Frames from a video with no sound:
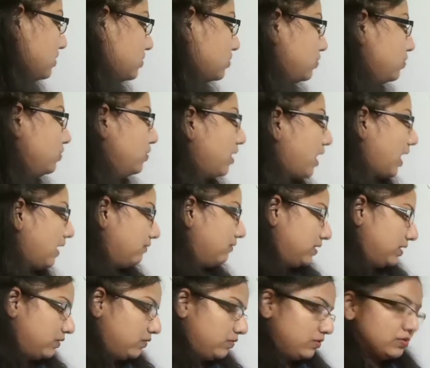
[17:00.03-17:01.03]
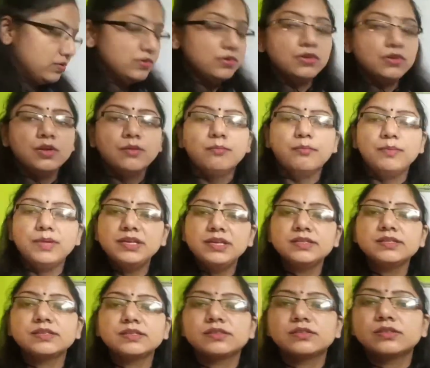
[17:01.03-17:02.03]
to livelihood.
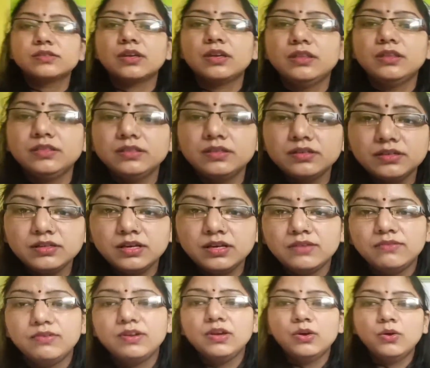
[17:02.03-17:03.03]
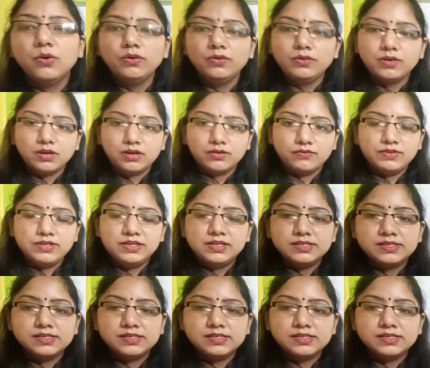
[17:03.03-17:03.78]
Means in the livelihood we can